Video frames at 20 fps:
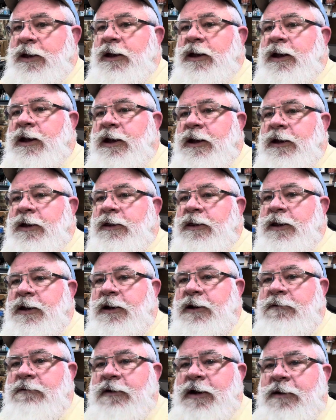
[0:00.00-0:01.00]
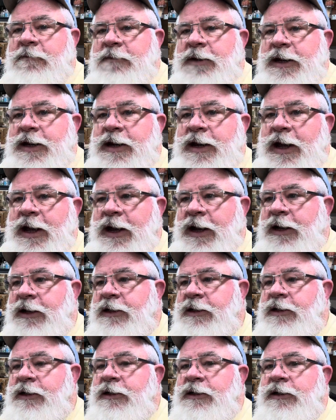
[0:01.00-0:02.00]
And then I've got my neck
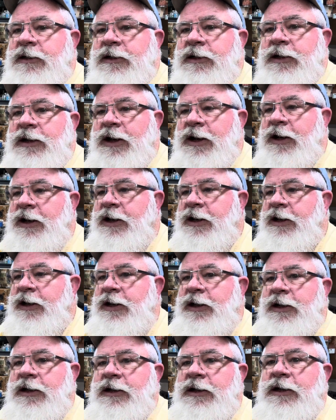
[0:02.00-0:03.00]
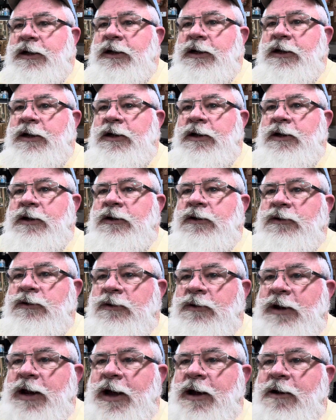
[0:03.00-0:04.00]
done. So
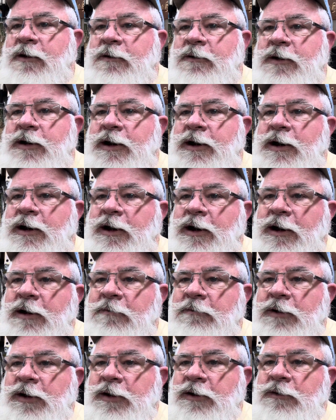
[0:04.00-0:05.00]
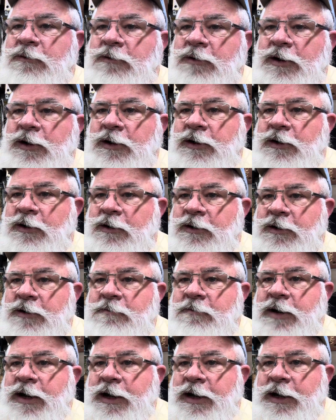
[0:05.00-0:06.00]
now I'm going to work on
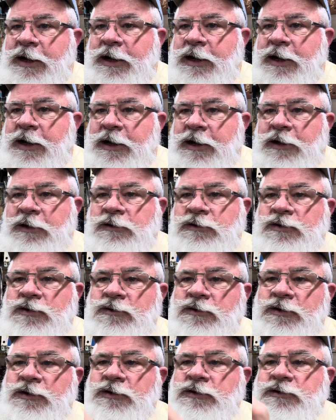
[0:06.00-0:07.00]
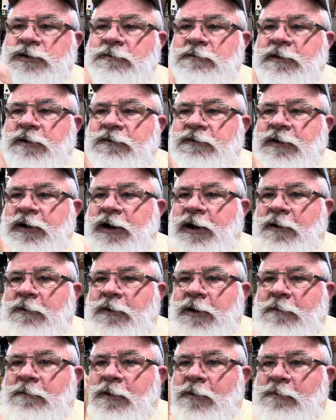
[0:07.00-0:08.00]
my tuners. I'm going to figure out
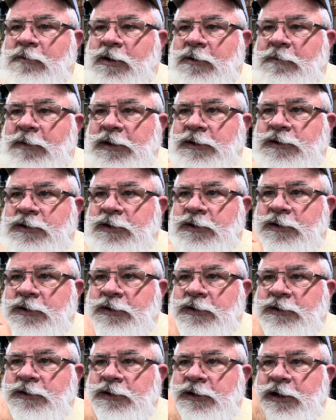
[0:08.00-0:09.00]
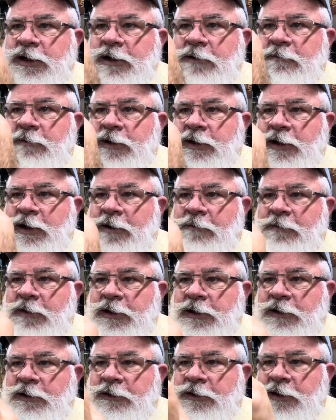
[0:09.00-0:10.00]
where I'm going to put my tuners, and then I'm going to cut my
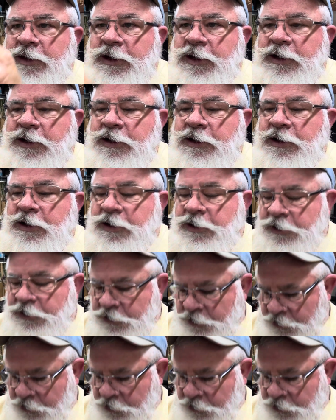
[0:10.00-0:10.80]
little thing in here,